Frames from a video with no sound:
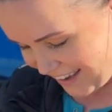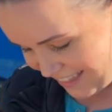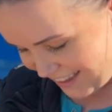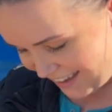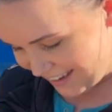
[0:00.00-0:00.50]

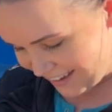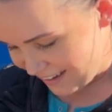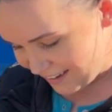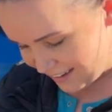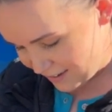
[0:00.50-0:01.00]
And
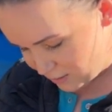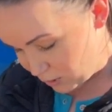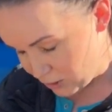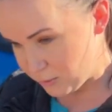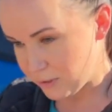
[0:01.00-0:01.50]
then
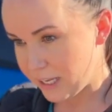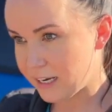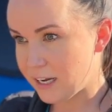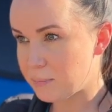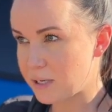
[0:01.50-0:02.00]
when awesome. You were like, I
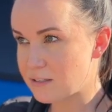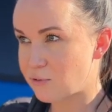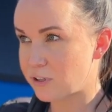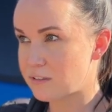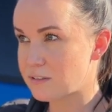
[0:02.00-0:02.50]
got a present
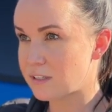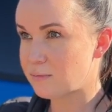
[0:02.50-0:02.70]
for you, and I was like,